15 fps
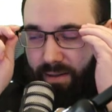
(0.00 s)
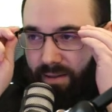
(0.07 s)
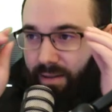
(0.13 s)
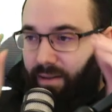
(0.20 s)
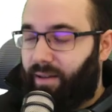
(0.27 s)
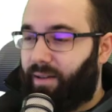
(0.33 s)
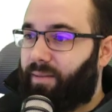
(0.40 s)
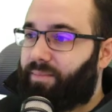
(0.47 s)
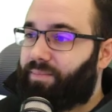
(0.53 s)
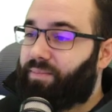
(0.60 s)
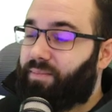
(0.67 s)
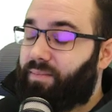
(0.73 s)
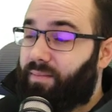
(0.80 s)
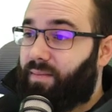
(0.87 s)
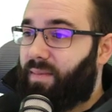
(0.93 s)
uh,
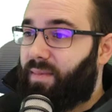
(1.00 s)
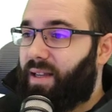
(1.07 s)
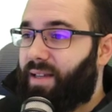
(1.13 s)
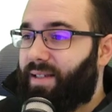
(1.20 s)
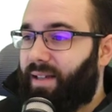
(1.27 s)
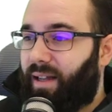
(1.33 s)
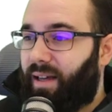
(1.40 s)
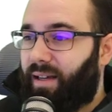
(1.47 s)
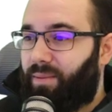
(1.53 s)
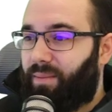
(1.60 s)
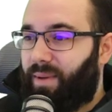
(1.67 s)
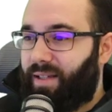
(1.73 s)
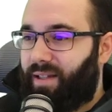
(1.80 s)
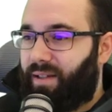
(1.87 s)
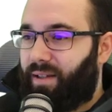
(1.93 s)
select the
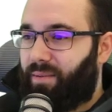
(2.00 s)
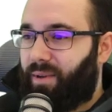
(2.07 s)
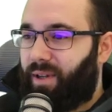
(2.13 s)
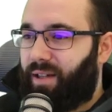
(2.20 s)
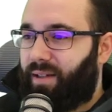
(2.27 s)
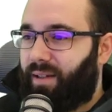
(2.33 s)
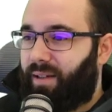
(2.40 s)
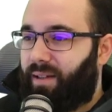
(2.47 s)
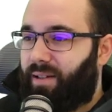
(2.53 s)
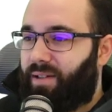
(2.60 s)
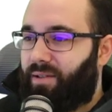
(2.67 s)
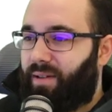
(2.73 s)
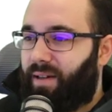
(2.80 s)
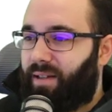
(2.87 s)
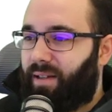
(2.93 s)
ones that I want to delete.
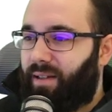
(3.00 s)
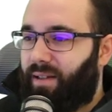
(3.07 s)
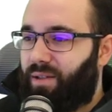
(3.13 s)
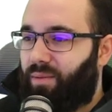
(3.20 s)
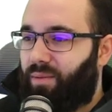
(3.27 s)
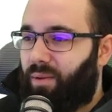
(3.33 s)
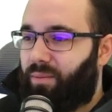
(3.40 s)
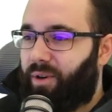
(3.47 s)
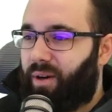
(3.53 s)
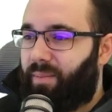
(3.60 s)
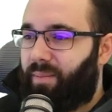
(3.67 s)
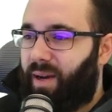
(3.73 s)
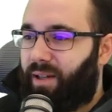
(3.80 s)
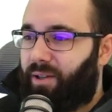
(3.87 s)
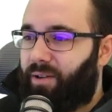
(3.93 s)
So I think this will work
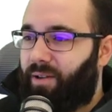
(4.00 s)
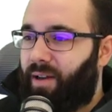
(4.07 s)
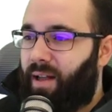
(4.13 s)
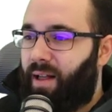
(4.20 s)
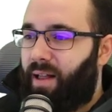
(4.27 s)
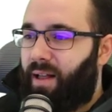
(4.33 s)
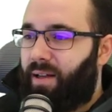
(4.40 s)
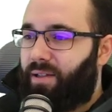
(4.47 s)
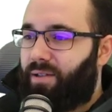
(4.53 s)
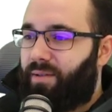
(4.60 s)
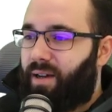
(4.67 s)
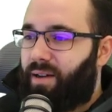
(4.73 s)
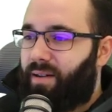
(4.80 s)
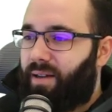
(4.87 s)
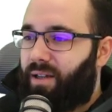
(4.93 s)
better. So
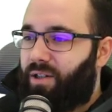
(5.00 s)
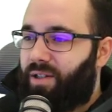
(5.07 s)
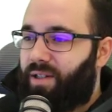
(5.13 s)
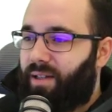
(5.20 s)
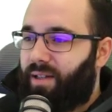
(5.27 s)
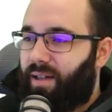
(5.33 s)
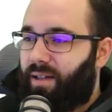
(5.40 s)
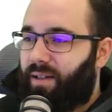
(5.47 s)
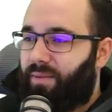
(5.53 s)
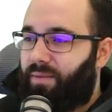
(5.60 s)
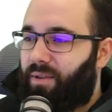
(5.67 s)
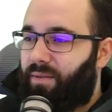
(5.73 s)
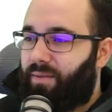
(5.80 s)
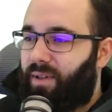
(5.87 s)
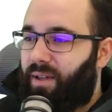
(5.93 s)
now I can just select a
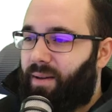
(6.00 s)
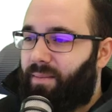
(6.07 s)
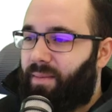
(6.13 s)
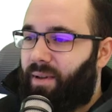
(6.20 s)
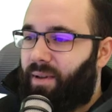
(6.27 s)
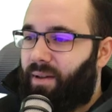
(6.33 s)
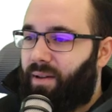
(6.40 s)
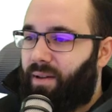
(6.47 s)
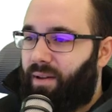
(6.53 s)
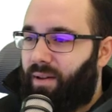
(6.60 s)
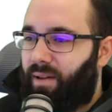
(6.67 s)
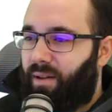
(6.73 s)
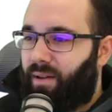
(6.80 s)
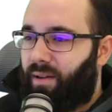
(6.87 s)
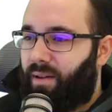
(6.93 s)
few of them,
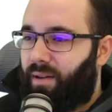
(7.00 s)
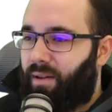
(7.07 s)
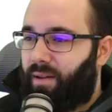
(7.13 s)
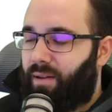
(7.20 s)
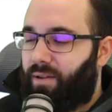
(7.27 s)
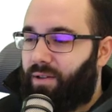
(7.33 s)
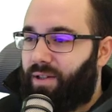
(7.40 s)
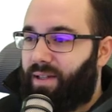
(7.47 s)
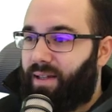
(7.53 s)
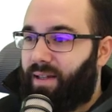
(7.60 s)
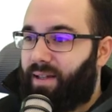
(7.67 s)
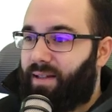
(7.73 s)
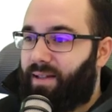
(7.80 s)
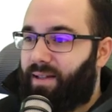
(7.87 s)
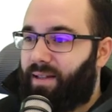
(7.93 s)
just
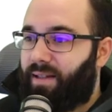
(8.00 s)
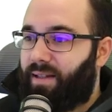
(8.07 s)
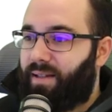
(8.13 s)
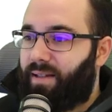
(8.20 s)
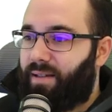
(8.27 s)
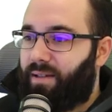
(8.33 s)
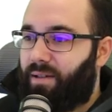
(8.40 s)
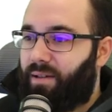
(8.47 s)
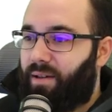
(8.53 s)
like this.